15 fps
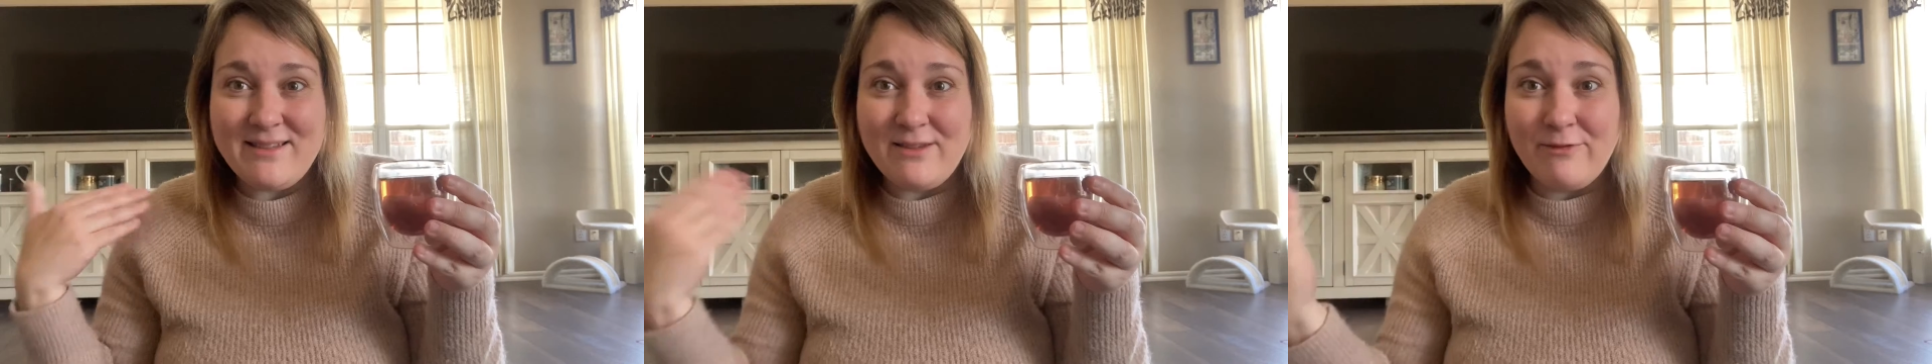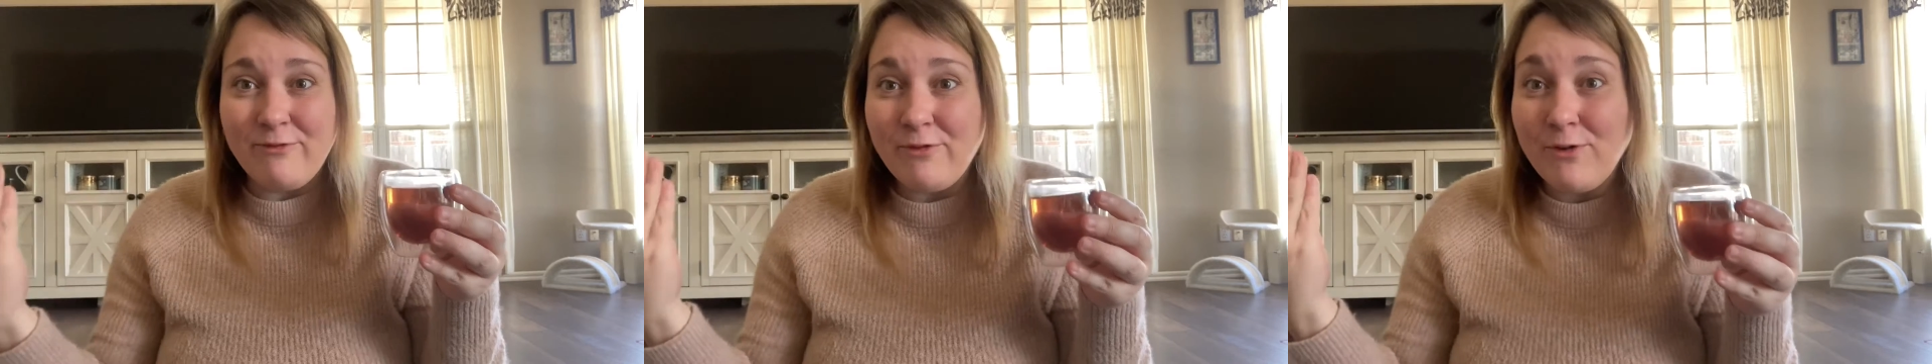
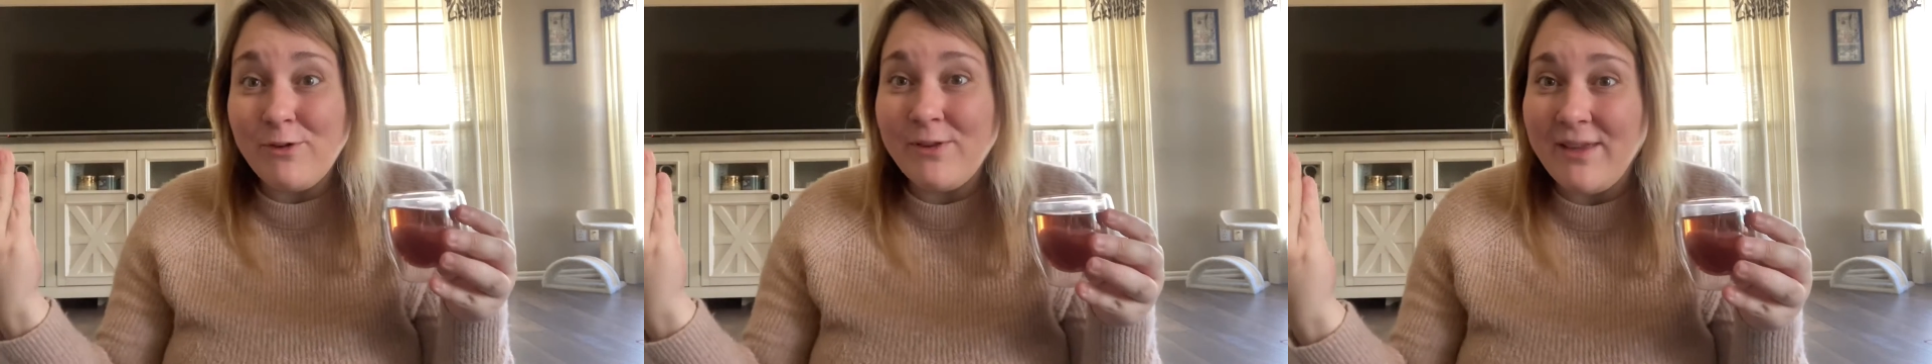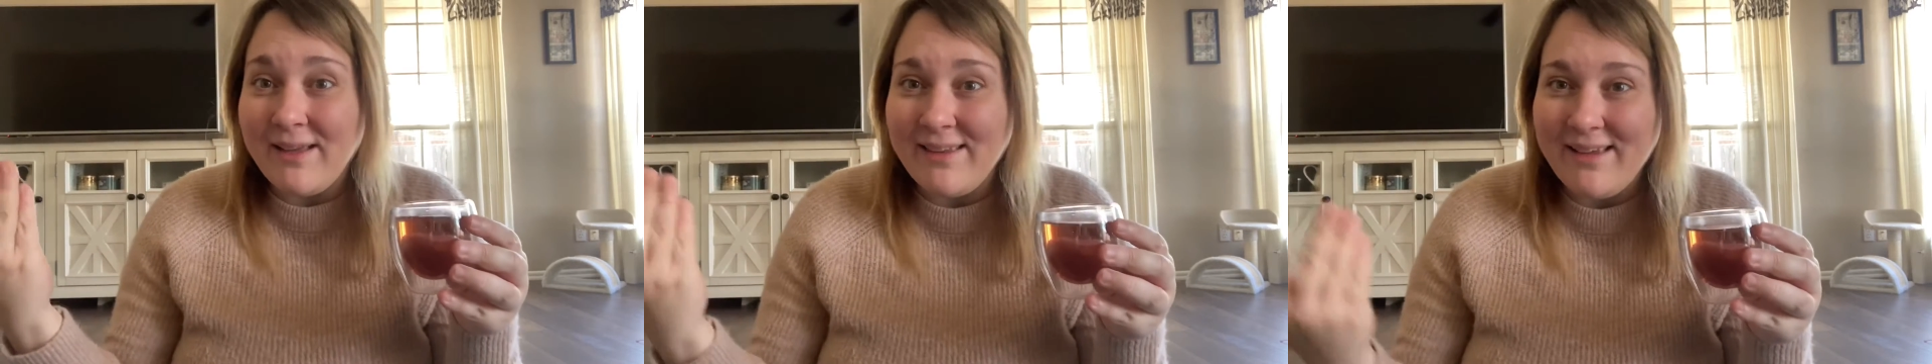the
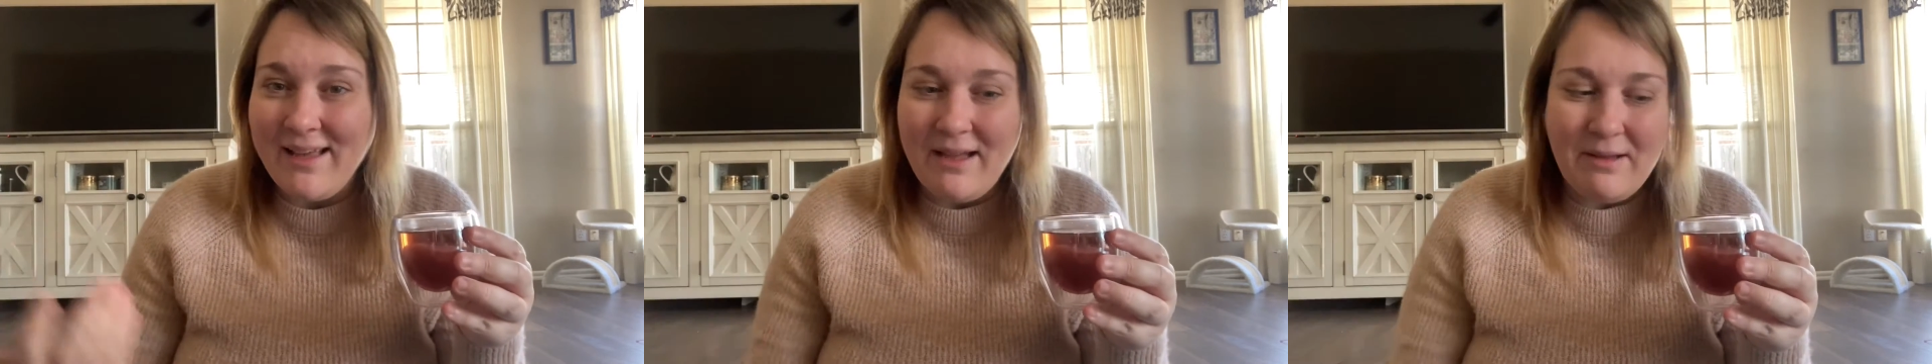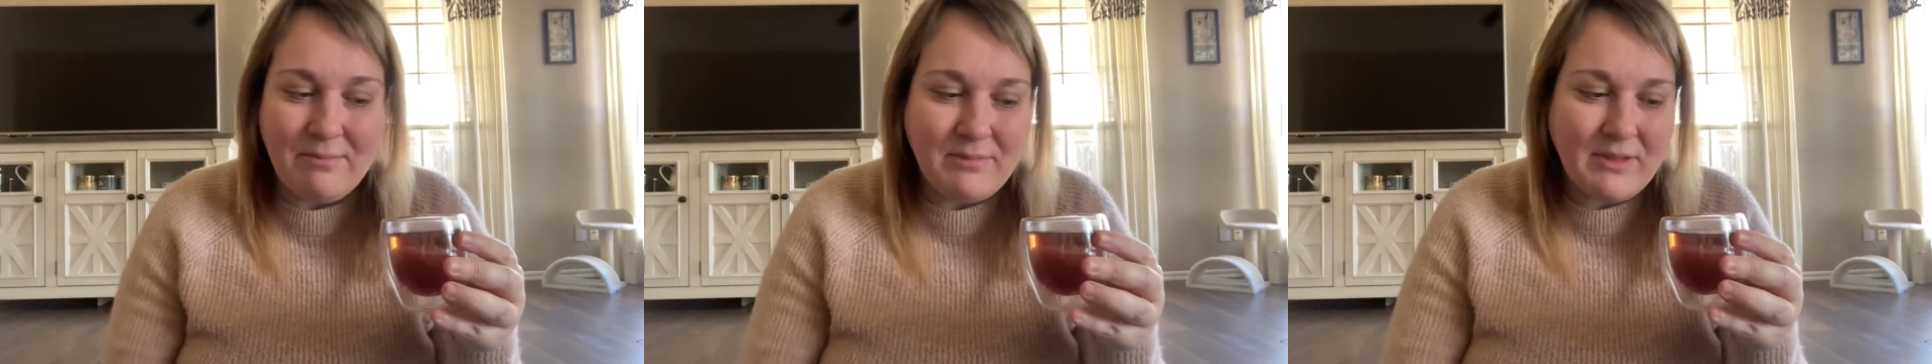fruit that
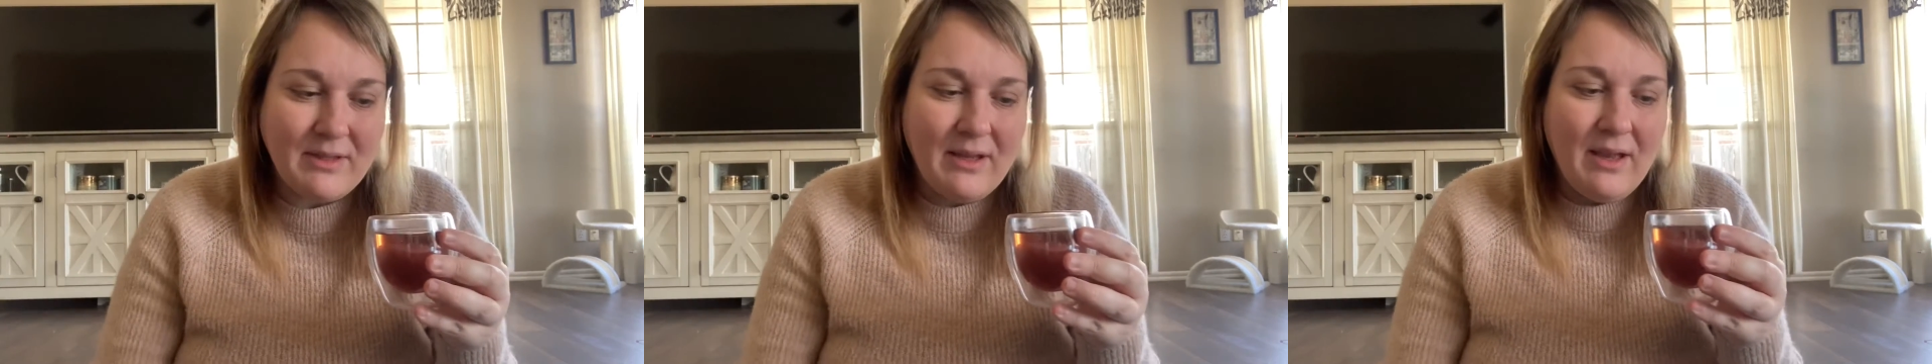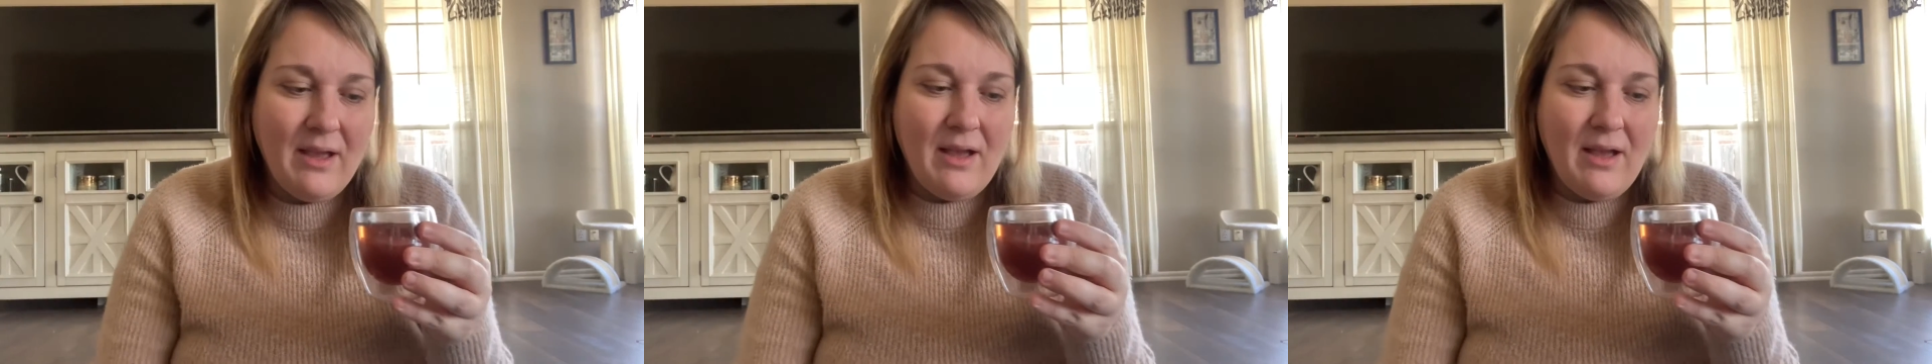comes,